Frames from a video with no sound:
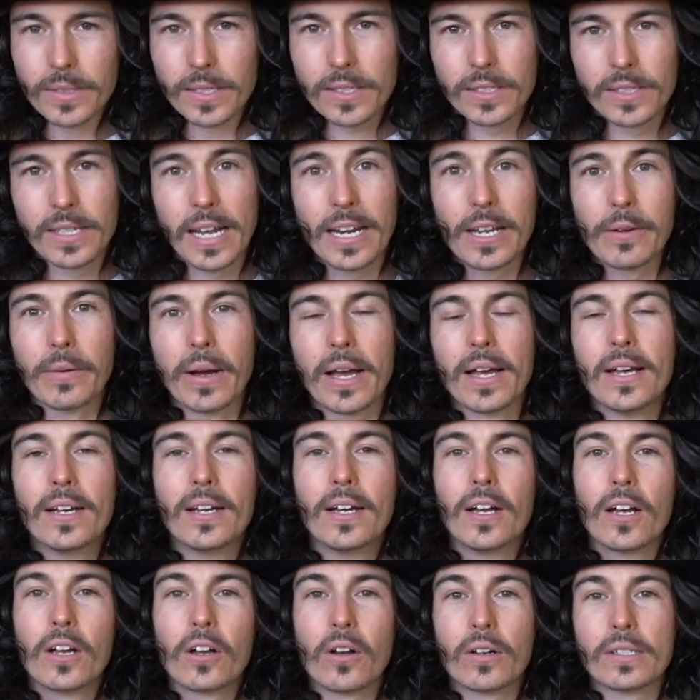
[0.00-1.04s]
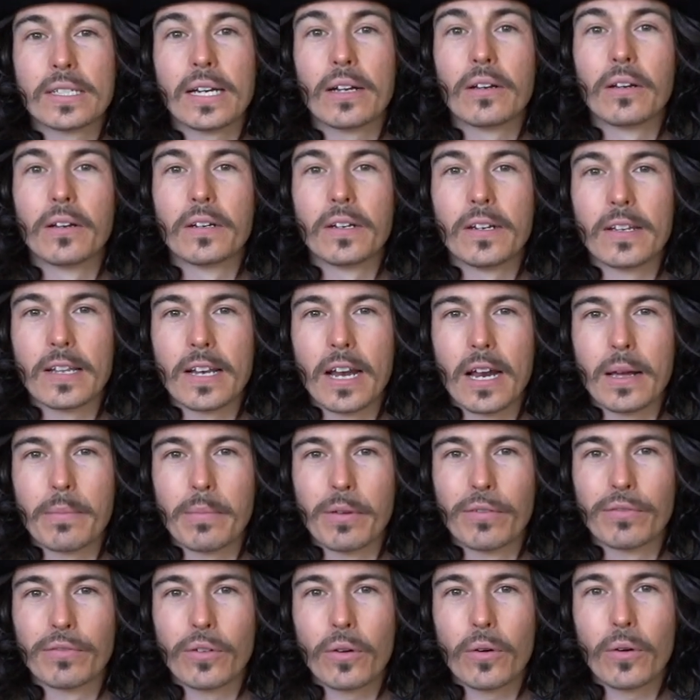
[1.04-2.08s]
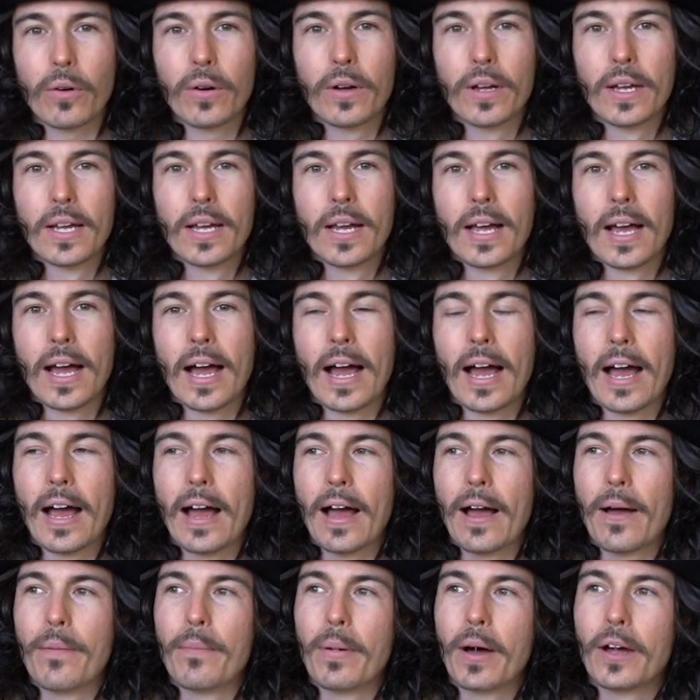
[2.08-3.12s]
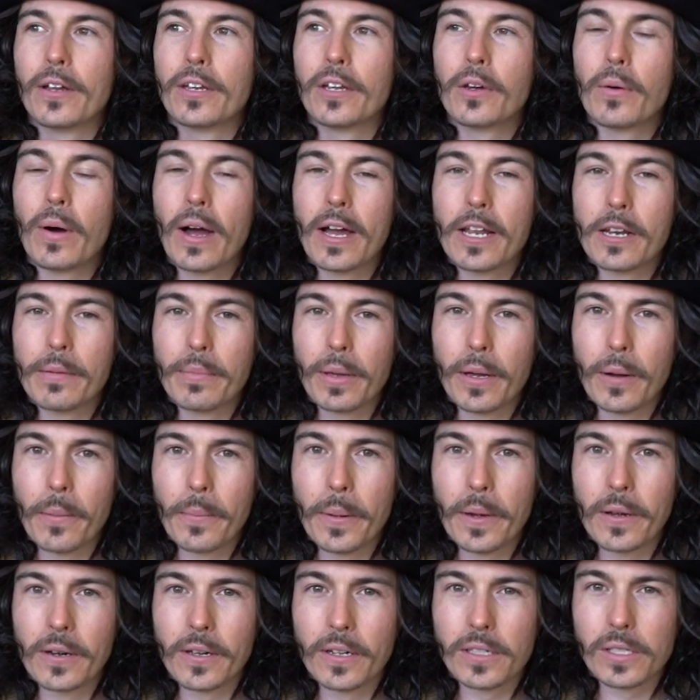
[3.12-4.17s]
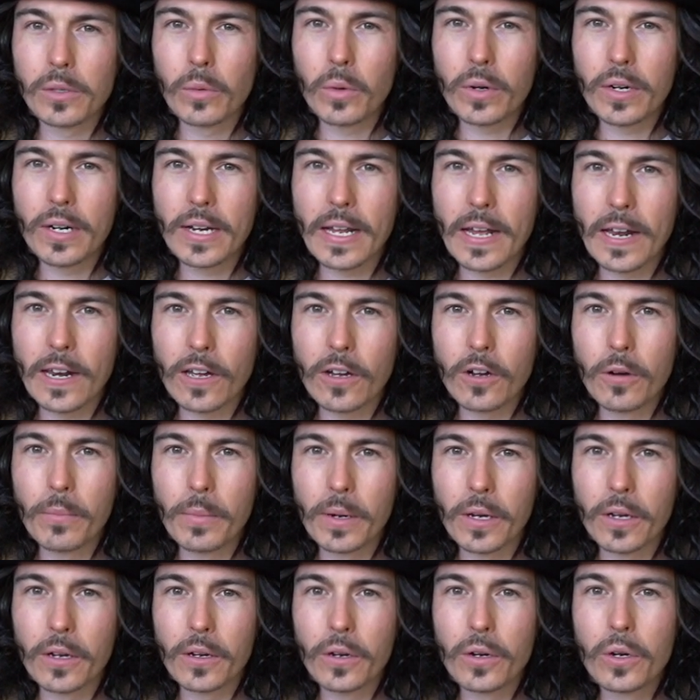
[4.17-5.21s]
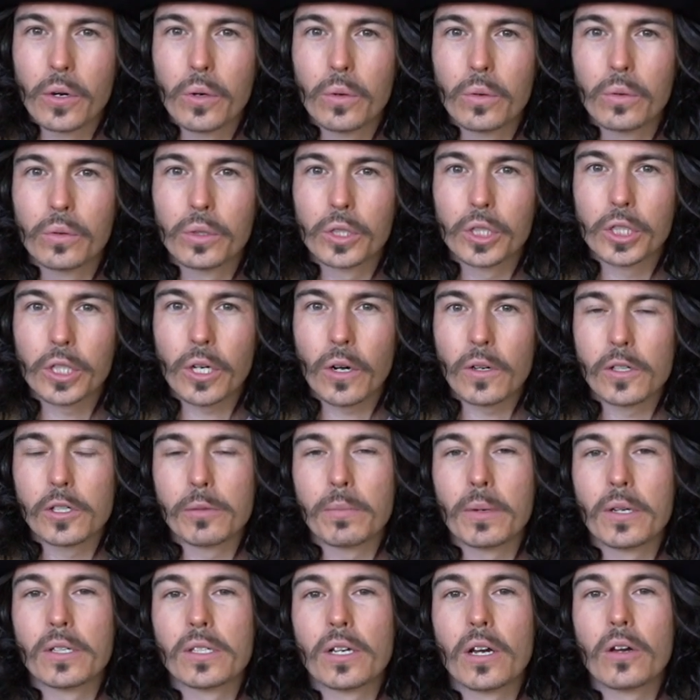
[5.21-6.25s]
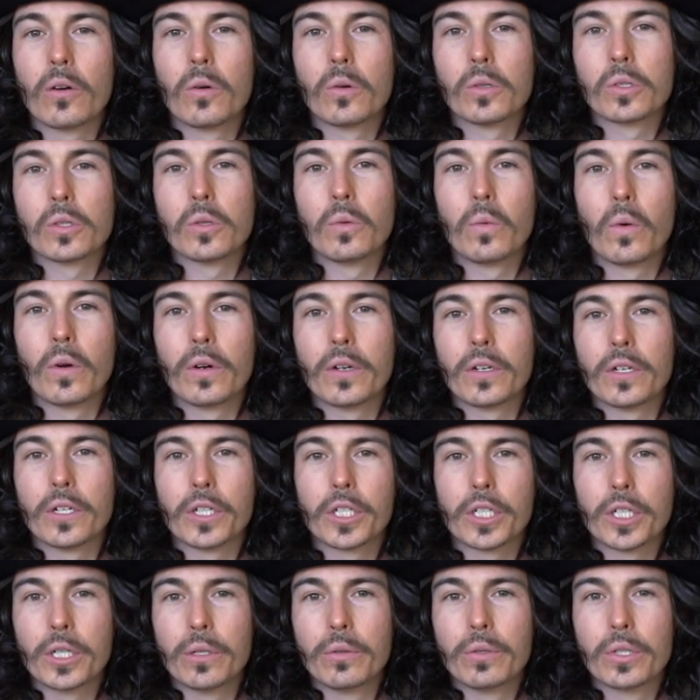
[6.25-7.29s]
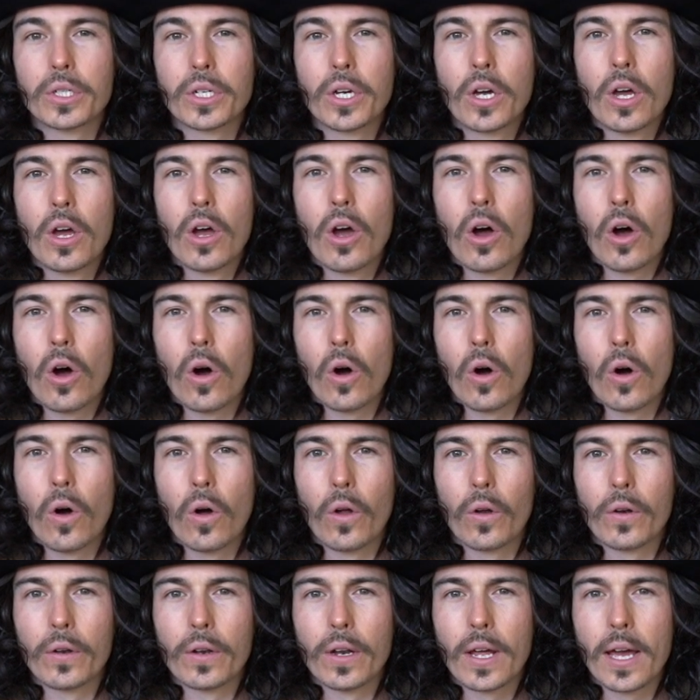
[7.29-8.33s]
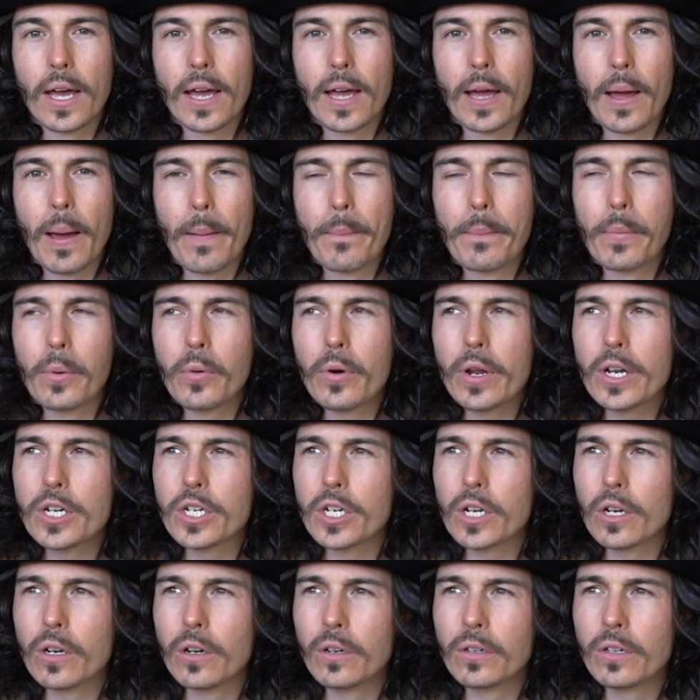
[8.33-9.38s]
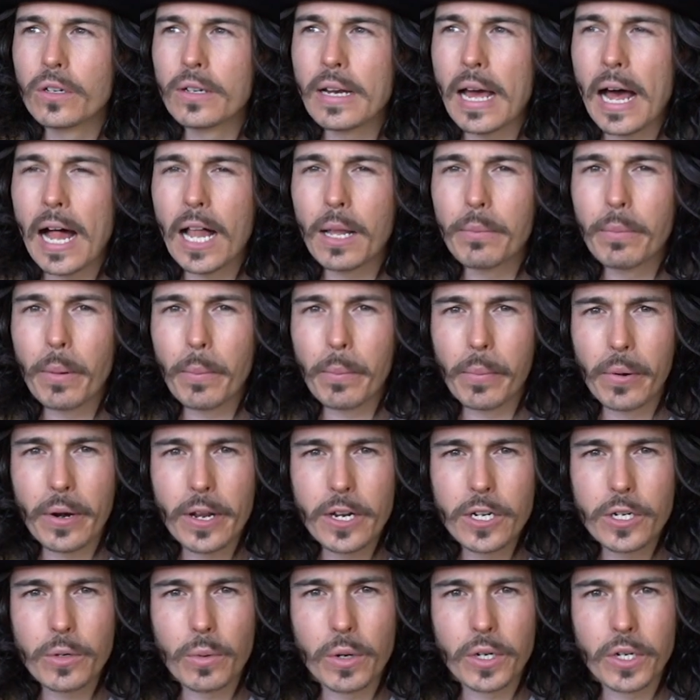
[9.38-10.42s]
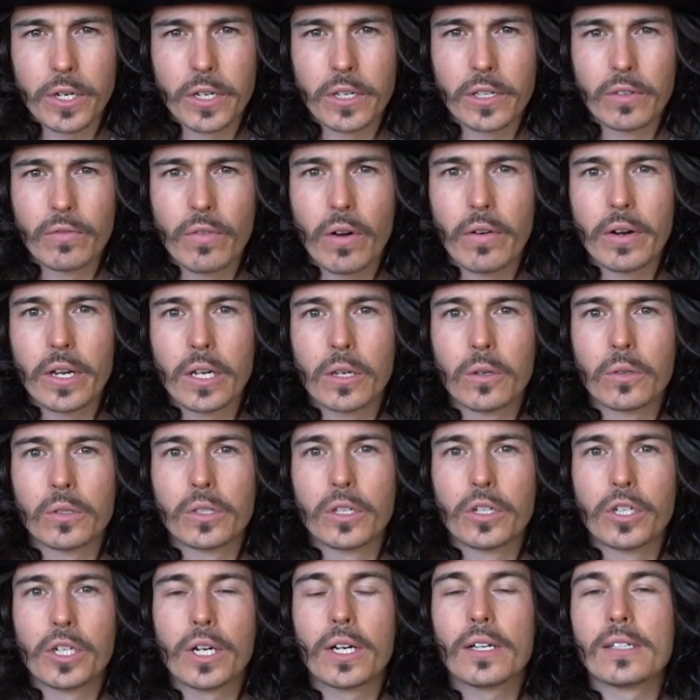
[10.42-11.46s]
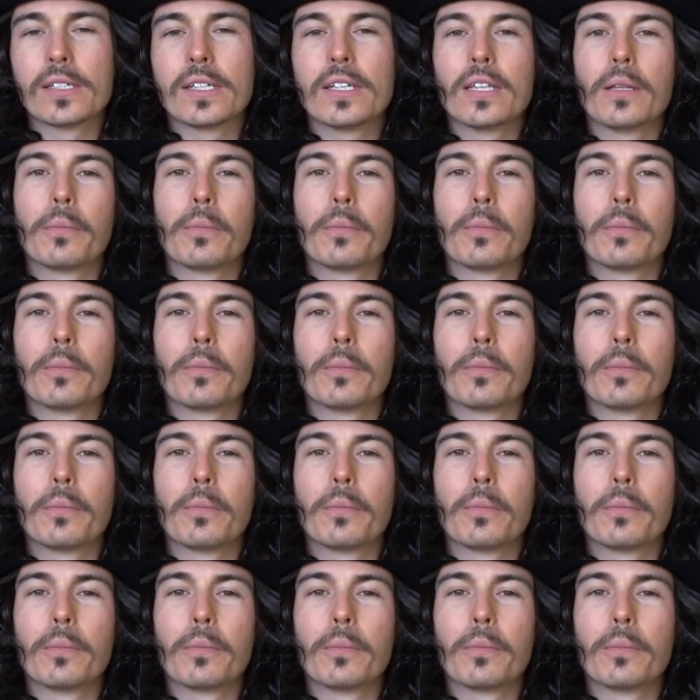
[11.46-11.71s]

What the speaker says: So anyway, got down London the night before. I knew I had to be up early because I wanted to get a couple of cool shots, because I also wanted to shoot on a bridge in London, Albert Bridge, which is very close to Chelsea.